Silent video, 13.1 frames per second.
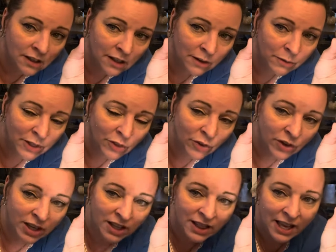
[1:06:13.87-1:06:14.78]
I mean,
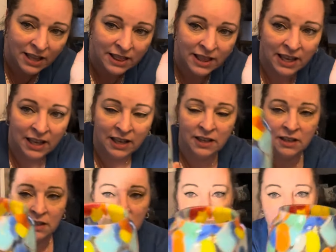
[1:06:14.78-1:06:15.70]
look at that thing.
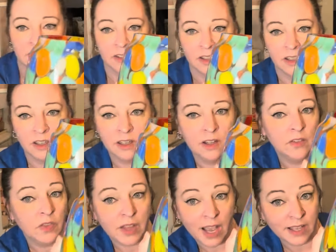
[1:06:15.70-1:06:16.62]

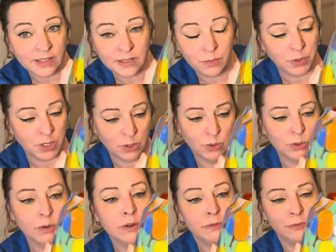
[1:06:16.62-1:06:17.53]
That's
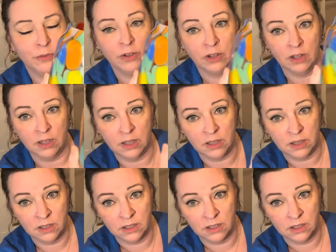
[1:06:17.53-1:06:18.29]
beautiful.